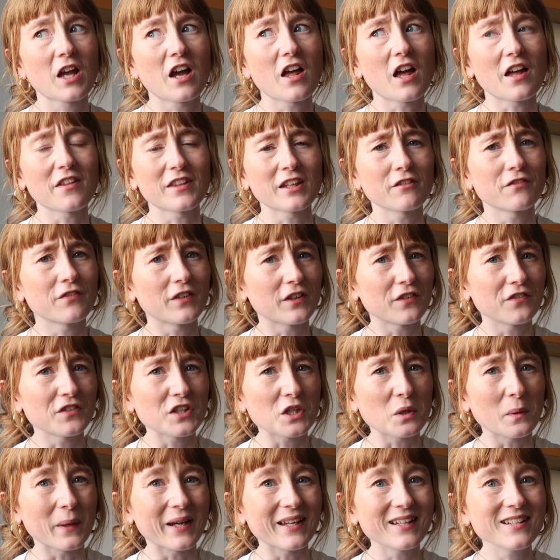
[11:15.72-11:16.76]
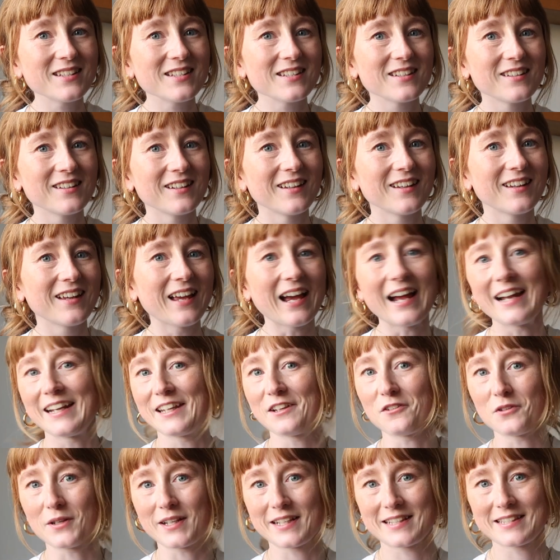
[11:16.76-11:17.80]
I think, 50 quid, and it
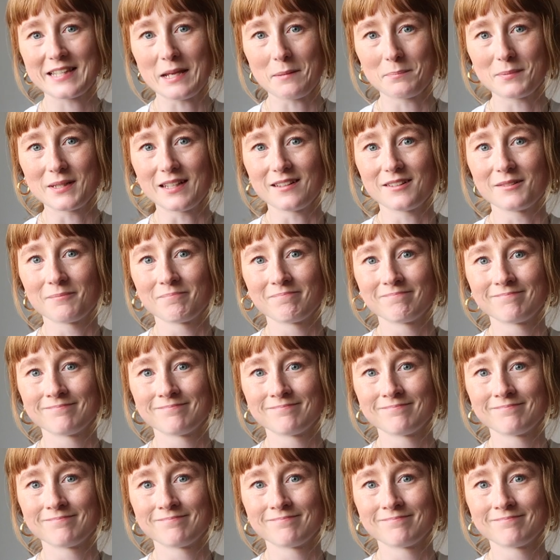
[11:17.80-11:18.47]
got accepted.